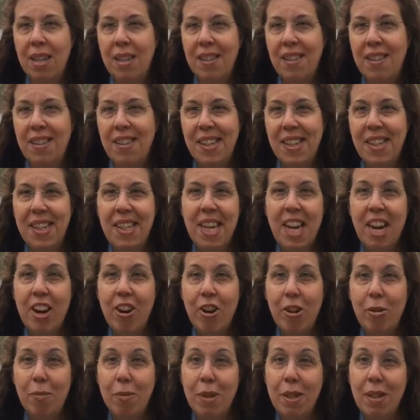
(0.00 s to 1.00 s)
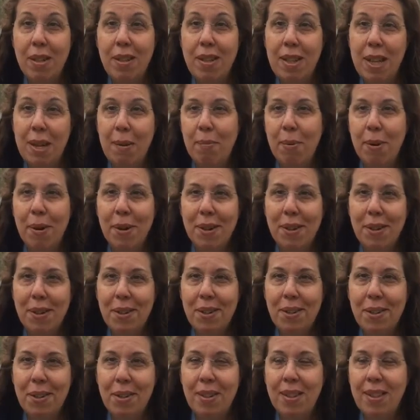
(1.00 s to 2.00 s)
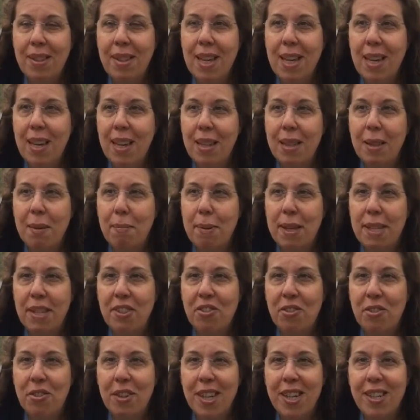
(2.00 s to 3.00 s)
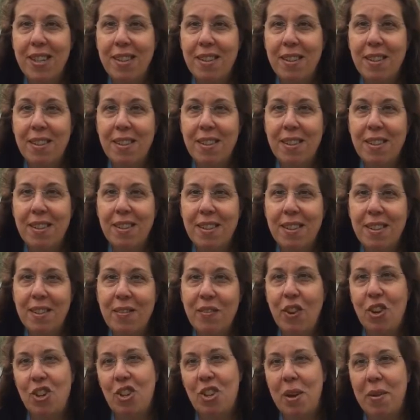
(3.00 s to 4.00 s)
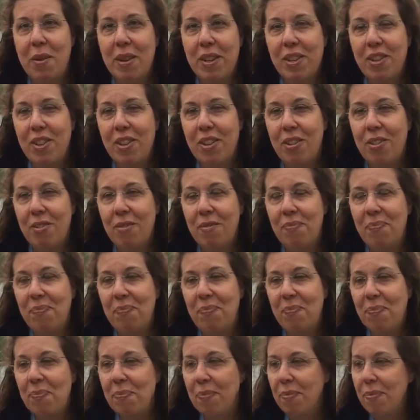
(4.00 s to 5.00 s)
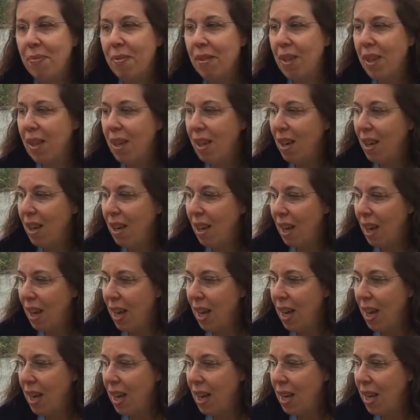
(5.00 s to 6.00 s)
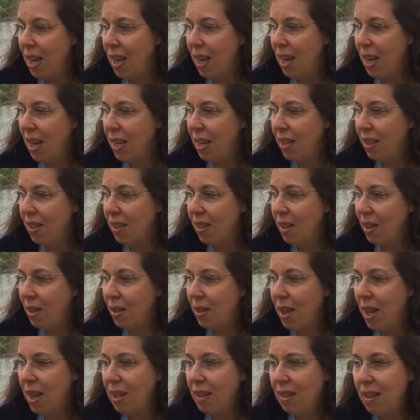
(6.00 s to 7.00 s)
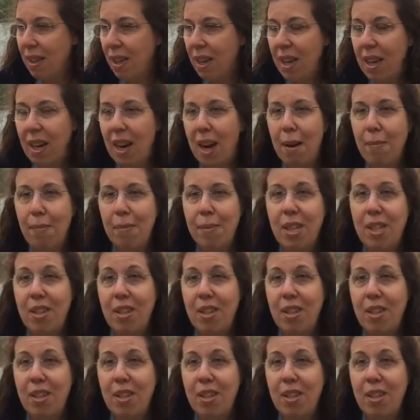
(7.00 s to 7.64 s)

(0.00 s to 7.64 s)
stick to Harriman State Park because they got the best trails as far as I'm concerned. And so that's it. I'm